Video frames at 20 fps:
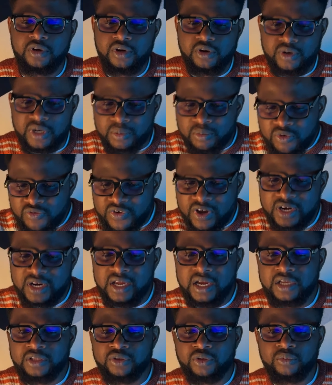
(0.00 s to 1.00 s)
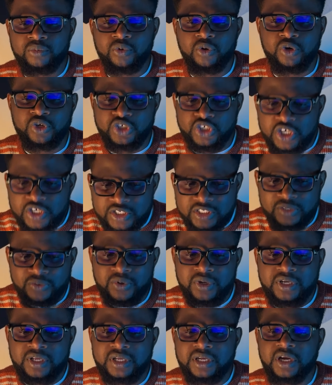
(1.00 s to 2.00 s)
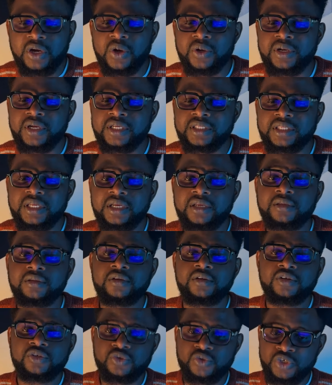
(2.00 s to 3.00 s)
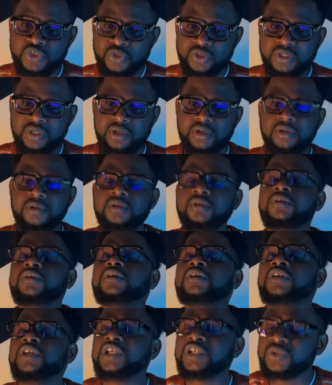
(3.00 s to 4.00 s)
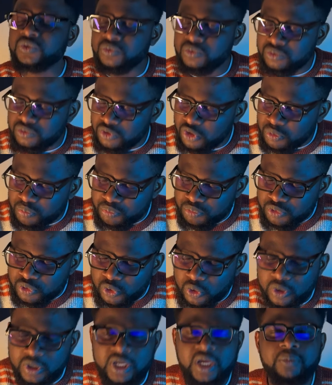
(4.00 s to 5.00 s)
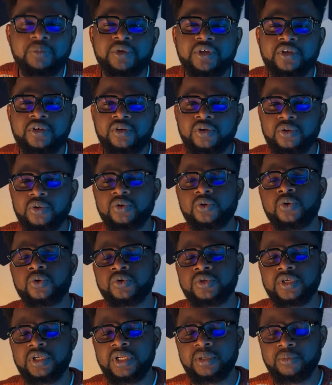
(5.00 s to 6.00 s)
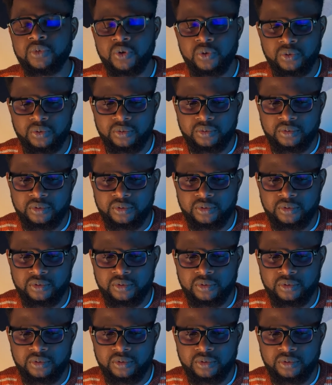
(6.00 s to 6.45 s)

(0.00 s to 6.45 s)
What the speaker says: Remove any atom or change the way they are connected to each other, it will no longer be glucose anymore.